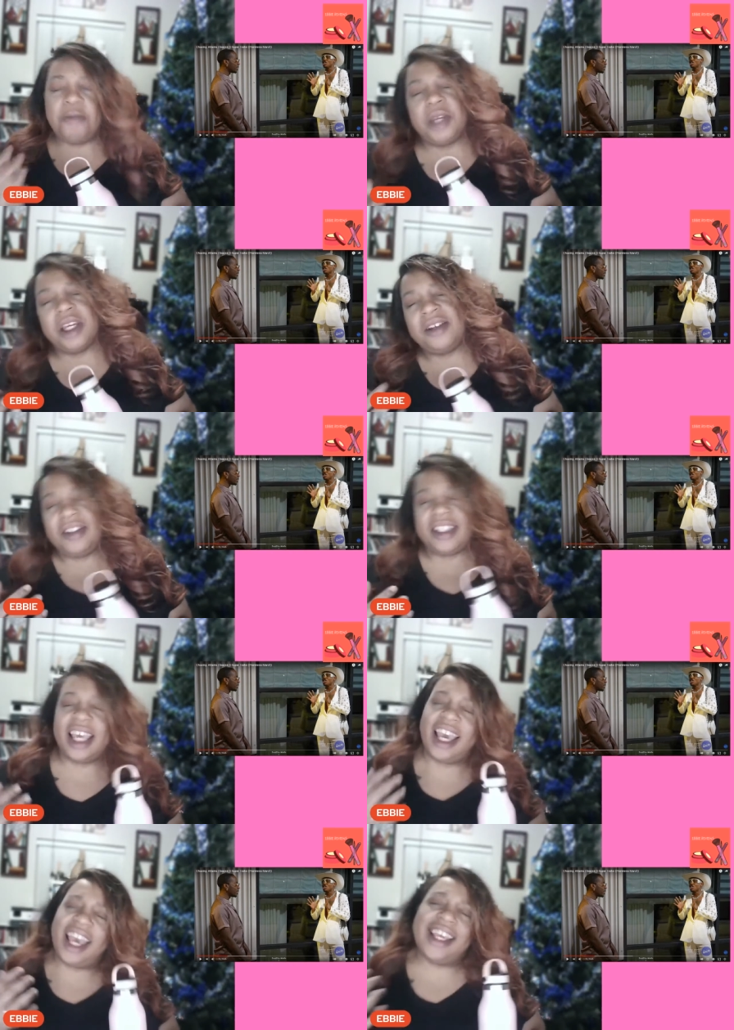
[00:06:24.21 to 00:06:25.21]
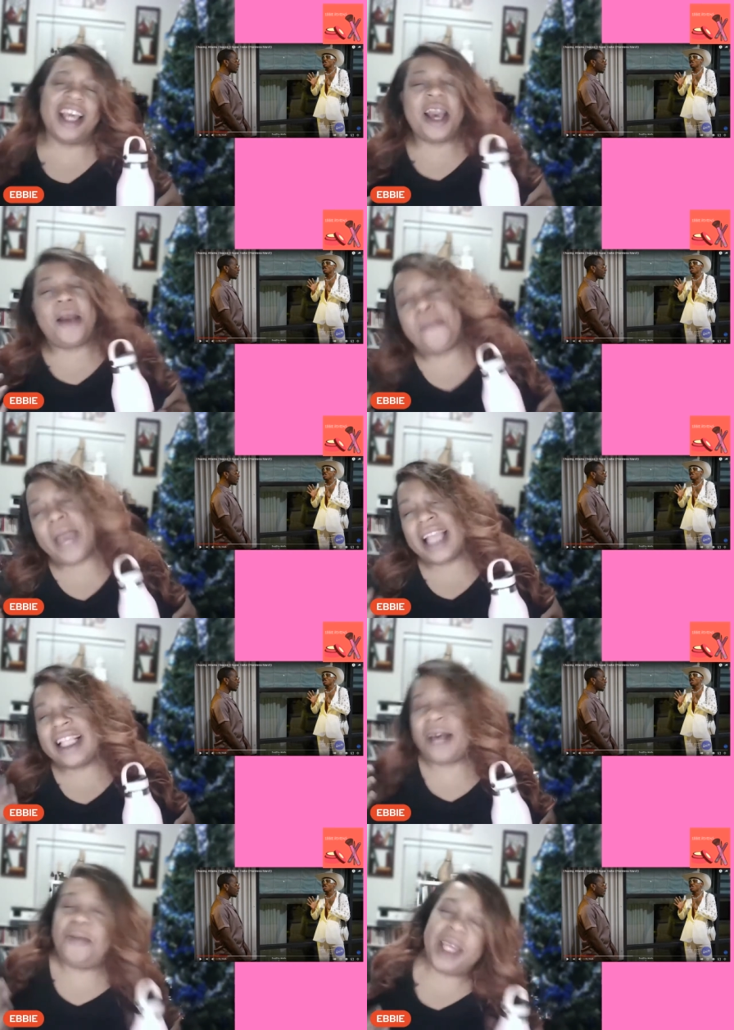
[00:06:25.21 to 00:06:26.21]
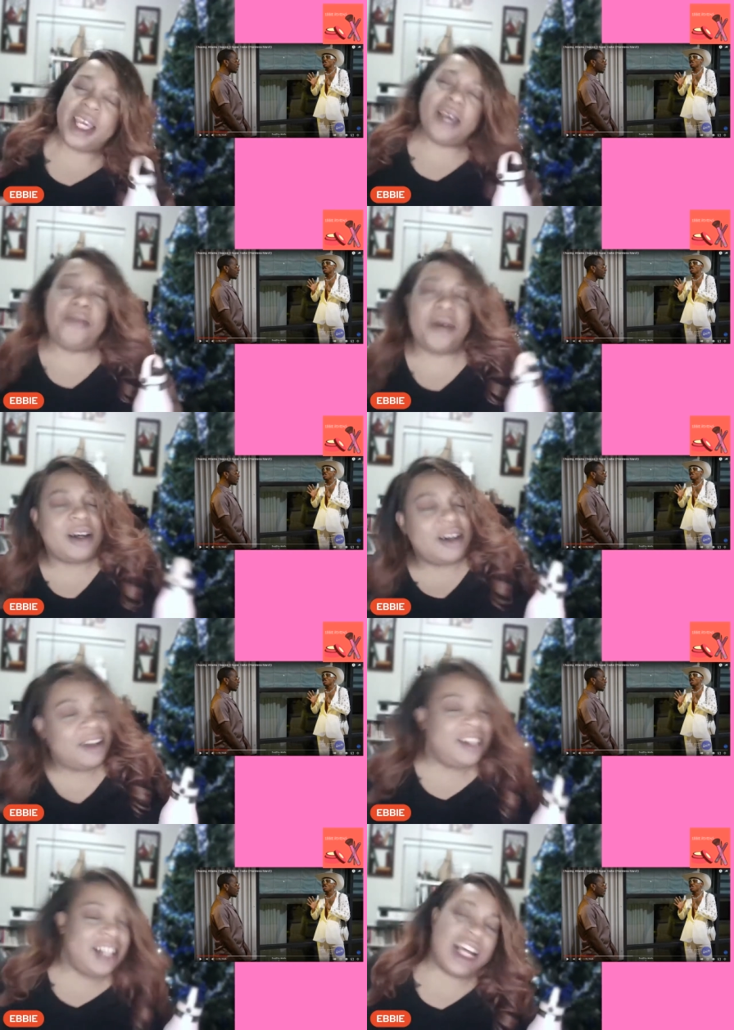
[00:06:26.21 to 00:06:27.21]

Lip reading: music, make the people